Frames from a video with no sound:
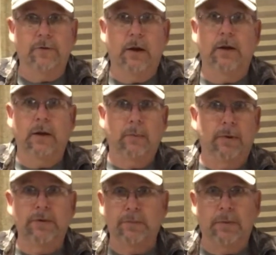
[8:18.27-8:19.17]
trying to get a
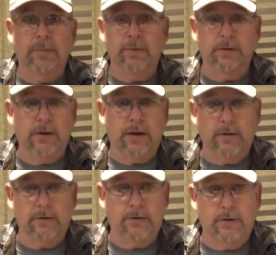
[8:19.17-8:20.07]
bunch of people
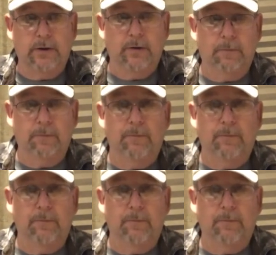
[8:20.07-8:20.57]
together to